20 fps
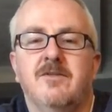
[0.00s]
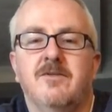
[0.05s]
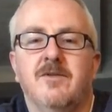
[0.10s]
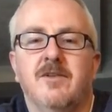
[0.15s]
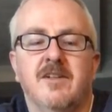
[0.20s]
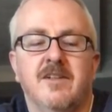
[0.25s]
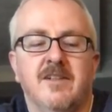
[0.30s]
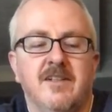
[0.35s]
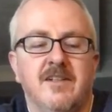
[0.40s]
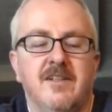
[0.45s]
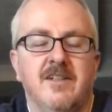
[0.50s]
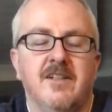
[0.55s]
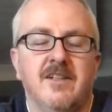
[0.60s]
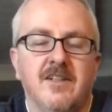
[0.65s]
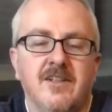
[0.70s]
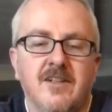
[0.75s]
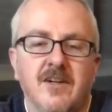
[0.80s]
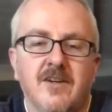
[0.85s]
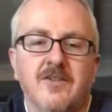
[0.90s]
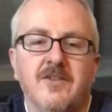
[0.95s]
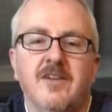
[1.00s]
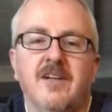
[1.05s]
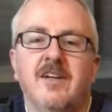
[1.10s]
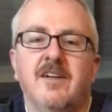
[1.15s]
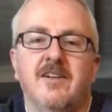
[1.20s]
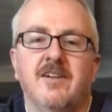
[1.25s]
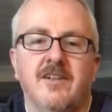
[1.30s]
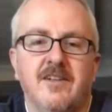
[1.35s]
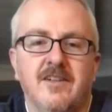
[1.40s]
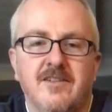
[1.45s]
where you go
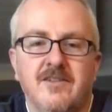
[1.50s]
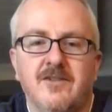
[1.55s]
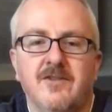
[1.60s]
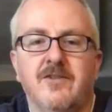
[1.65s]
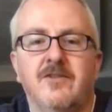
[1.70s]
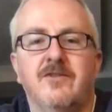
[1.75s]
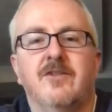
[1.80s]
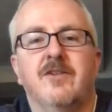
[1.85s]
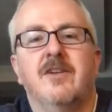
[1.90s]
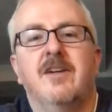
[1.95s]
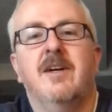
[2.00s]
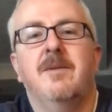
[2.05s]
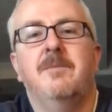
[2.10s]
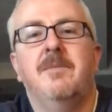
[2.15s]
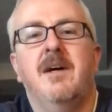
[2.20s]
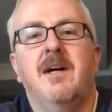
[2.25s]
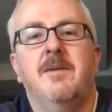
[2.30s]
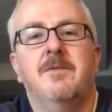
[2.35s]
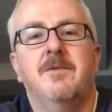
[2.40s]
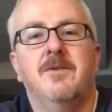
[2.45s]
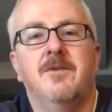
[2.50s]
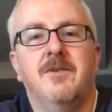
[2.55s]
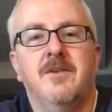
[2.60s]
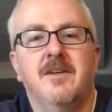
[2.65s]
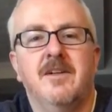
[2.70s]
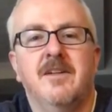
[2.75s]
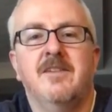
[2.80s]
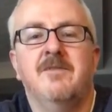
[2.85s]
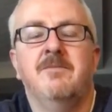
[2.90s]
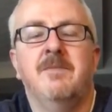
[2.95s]
there, you're just going for the popcorn,